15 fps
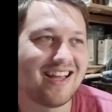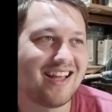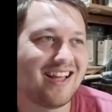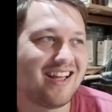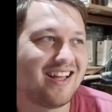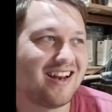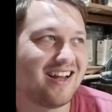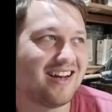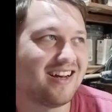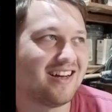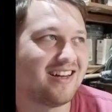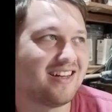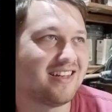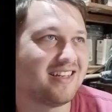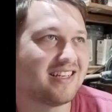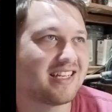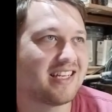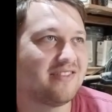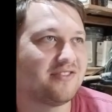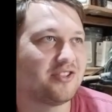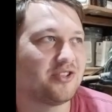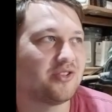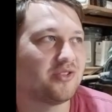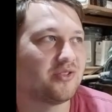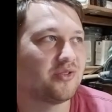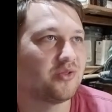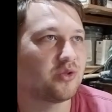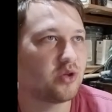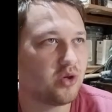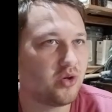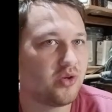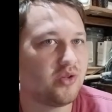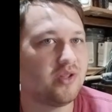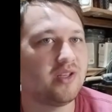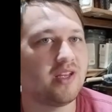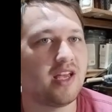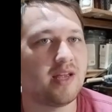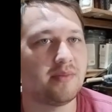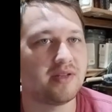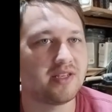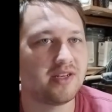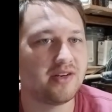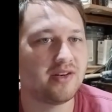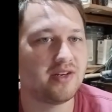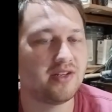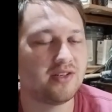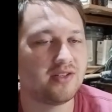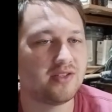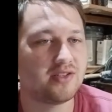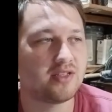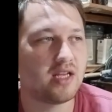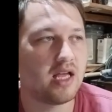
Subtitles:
It gives you gold and materials.